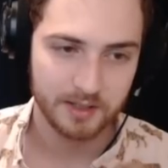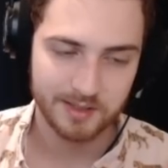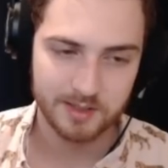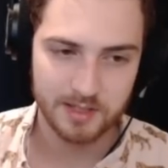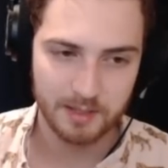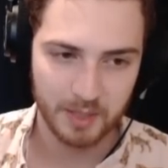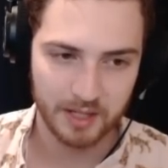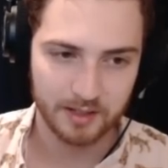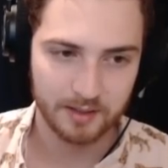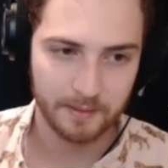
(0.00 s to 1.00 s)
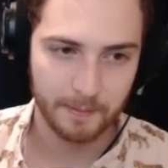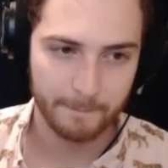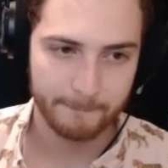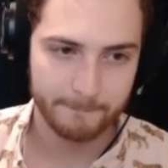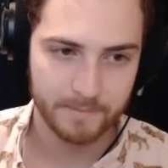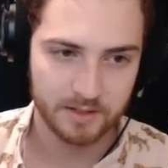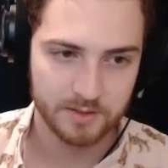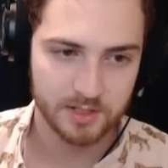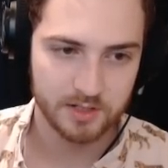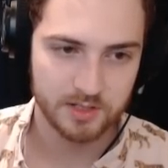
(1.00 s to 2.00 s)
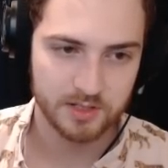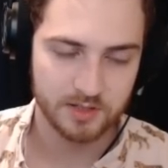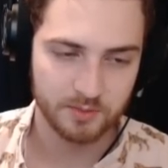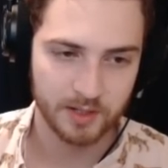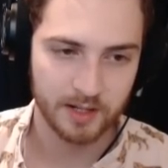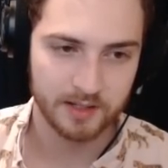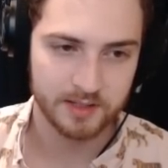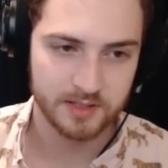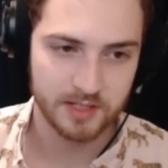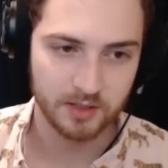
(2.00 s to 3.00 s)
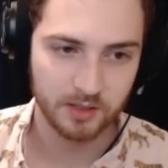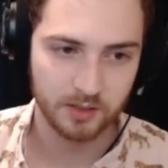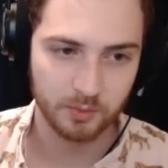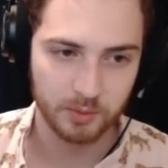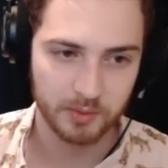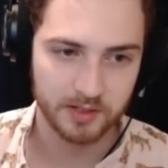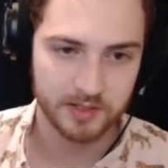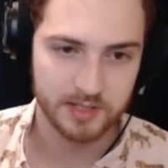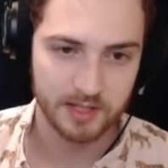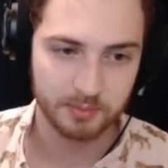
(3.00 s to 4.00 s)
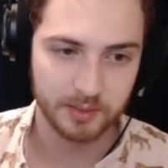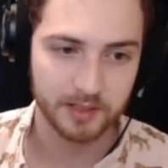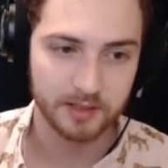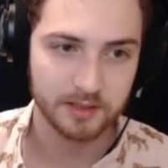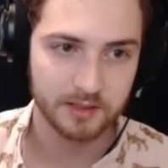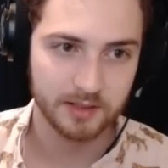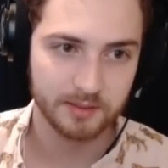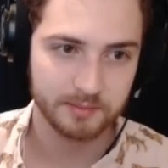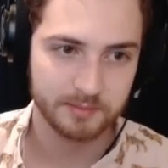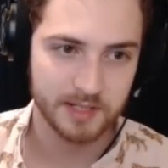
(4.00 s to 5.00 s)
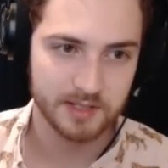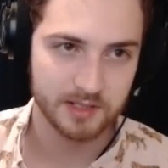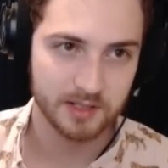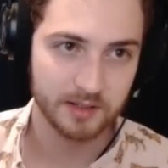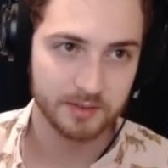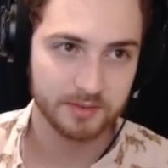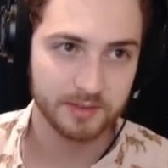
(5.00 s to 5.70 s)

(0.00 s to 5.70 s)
It's not bad. You know, as good as Renon's, Declaw, Warmog's, Deathblade, you know, decent enough.